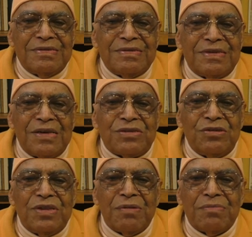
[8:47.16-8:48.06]
says to
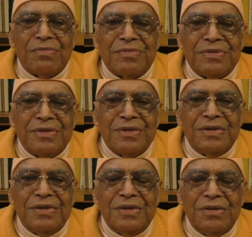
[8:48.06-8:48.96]
them,
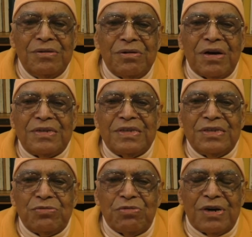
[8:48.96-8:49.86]
look at
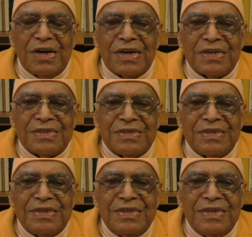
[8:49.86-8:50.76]
this world.
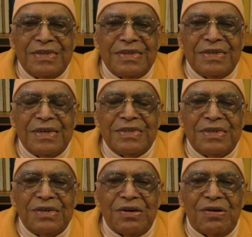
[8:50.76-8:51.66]
And
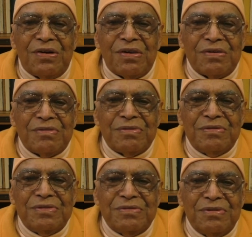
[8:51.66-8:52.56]
they all
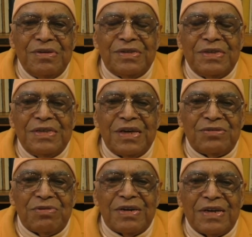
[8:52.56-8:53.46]
will see
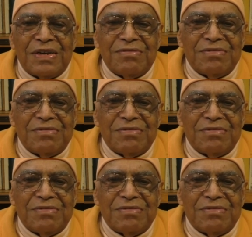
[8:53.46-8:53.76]
that world.